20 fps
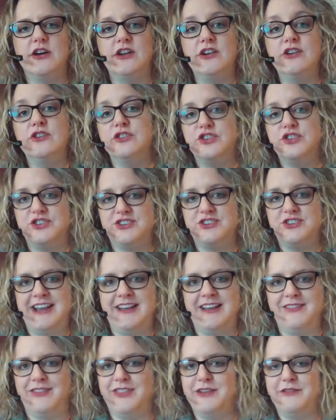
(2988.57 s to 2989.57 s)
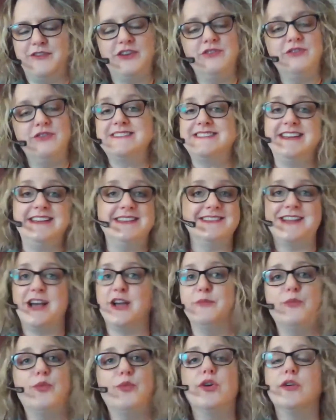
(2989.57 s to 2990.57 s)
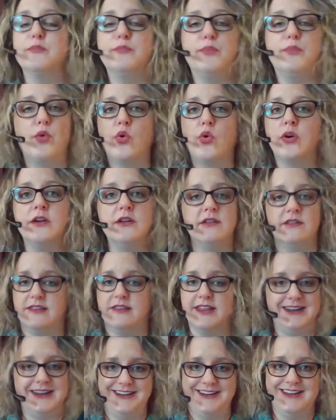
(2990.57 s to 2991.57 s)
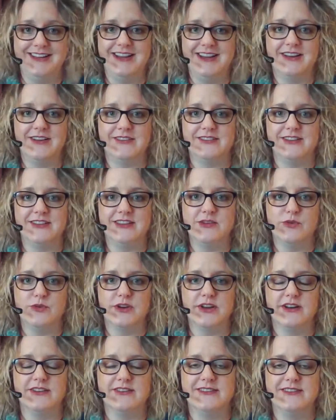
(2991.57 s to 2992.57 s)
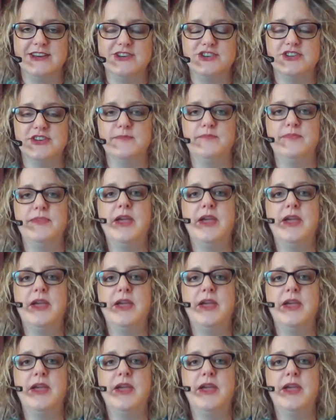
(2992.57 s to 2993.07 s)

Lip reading: understand that fundraising is not more important than anything else at the organization,